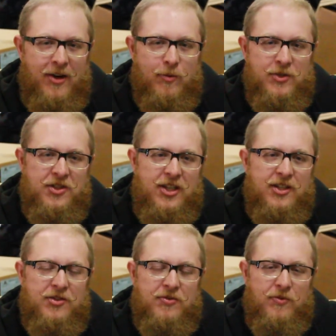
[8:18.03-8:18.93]
and would see
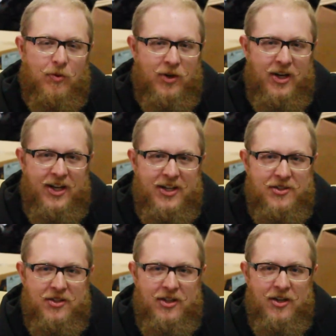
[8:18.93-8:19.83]
this for what it
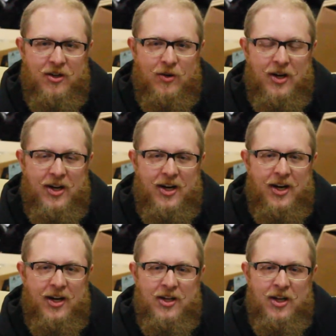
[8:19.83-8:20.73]
is. You know,